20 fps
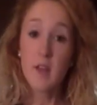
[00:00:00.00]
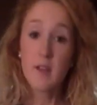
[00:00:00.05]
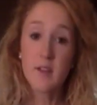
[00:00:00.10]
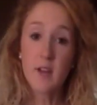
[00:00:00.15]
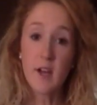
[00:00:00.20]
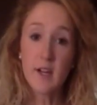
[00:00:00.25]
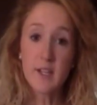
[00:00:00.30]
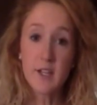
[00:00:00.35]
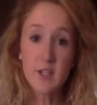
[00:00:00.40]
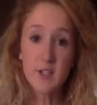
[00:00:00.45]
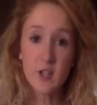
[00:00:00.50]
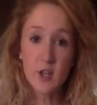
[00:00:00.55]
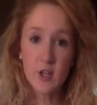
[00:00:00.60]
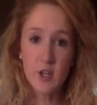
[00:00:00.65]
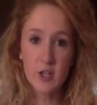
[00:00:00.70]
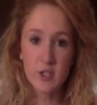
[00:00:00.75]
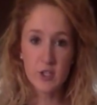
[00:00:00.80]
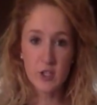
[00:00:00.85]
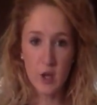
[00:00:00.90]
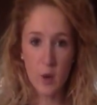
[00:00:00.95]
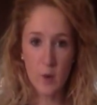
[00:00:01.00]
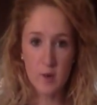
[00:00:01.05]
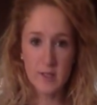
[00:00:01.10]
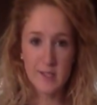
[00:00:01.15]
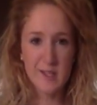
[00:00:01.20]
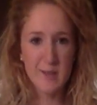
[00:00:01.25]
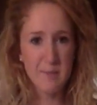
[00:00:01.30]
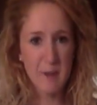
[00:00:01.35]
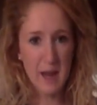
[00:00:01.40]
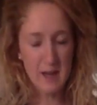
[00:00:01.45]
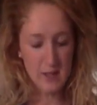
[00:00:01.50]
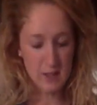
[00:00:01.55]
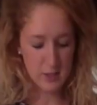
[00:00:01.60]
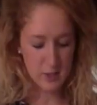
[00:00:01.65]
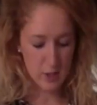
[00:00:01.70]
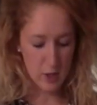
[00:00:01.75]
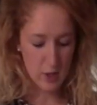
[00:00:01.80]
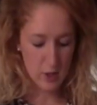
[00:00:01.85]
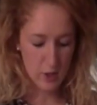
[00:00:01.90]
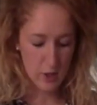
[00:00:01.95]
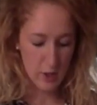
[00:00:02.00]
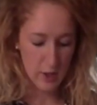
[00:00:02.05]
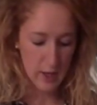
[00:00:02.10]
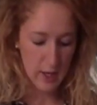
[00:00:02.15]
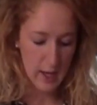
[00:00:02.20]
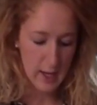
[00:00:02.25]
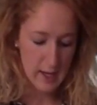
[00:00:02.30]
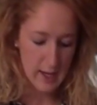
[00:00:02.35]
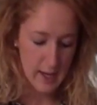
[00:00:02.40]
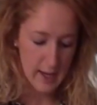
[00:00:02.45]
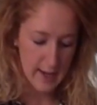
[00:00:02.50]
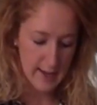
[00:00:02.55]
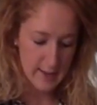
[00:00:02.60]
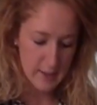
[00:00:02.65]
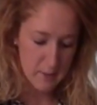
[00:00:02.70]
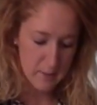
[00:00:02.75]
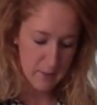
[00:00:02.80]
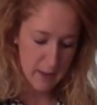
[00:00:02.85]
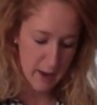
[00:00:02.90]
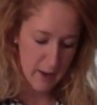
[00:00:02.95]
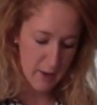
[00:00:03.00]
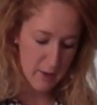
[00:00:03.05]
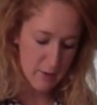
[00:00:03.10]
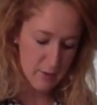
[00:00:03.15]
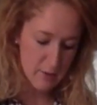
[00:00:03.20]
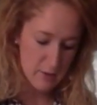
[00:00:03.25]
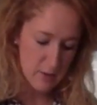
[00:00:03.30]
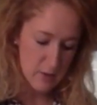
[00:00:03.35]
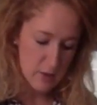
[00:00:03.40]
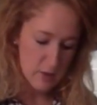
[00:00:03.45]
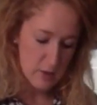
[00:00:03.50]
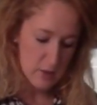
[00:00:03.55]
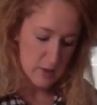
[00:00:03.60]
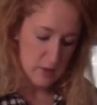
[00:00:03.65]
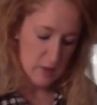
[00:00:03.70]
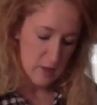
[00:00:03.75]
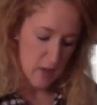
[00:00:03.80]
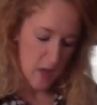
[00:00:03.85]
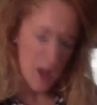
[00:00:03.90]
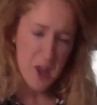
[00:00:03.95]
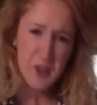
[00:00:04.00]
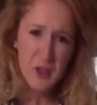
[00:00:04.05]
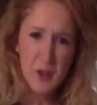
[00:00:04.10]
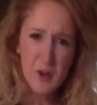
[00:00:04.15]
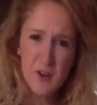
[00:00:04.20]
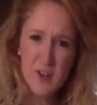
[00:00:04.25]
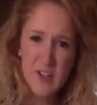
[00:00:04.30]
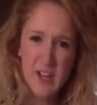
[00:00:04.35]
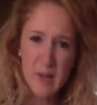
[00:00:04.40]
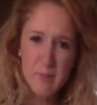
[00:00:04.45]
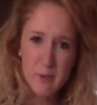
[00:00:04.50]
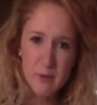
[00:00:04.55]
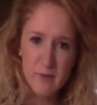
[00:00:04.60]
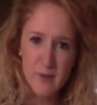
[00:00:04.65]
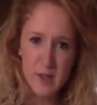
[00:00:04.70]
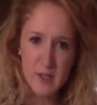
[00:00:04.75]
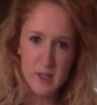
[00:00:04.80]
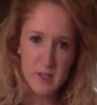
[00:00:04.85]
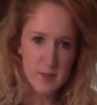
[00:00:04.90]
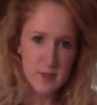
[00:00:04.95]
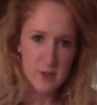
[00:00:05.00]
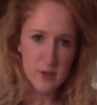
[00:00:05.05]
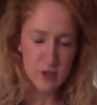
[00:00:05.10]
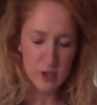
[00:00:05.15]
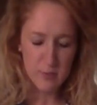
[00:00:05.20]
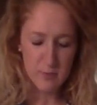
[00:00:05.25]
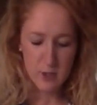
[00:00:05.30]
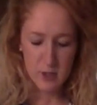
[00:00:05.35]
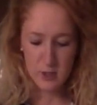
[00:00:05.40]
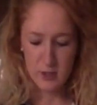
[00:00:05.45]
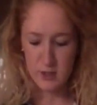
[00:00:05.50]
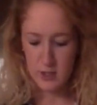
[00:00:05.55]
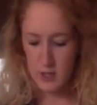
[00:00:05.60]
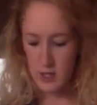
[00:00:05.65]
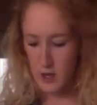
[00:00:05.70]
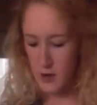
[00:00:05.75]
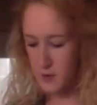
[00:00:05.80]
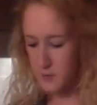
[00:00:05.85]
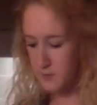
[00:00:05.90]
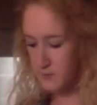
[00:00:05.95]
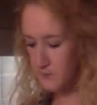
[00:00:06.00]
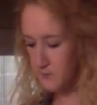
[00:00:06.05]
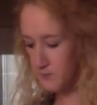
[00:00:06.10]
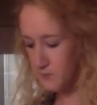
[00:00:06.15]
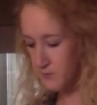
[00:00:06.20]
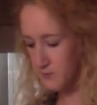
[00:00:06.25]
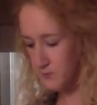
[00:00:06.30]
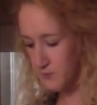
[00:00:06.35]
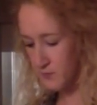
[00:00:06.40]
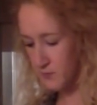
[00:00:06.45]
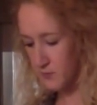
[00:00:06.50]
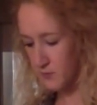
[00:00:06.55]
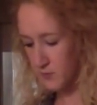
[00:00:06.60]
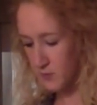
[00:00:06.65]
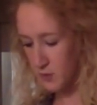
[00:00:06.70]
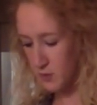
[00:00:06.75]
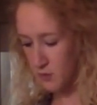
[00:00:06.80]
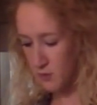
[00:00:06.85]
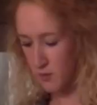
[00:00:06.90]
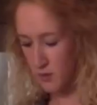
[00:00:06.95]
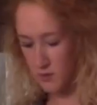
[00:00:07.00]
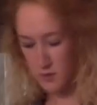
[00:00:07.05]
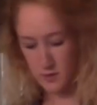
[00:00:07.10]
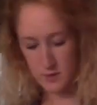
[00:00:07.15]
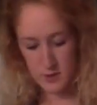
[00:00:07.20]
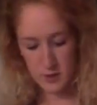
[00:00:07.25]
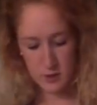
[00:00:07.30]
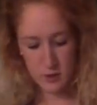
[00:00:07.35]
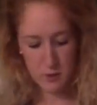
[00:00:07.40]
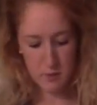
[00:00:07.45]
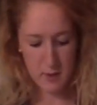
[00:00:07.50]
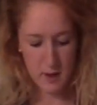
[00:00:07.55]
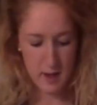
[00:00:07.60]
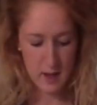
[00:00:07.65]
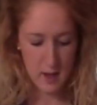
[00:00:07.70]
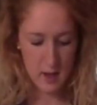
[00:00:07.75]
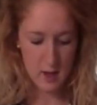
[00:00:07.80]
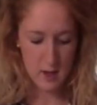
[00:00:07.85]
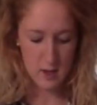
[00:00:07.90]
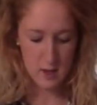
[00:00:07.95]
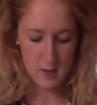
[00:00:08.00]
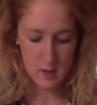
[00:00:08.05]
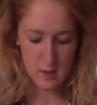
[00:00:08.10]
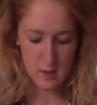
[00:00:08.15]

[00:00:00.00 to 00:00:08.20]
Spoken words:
The onions are good to go into the pan and start cooking, and it's about a 1/3 cup of onions. You should be good to go. Throw those in your pan.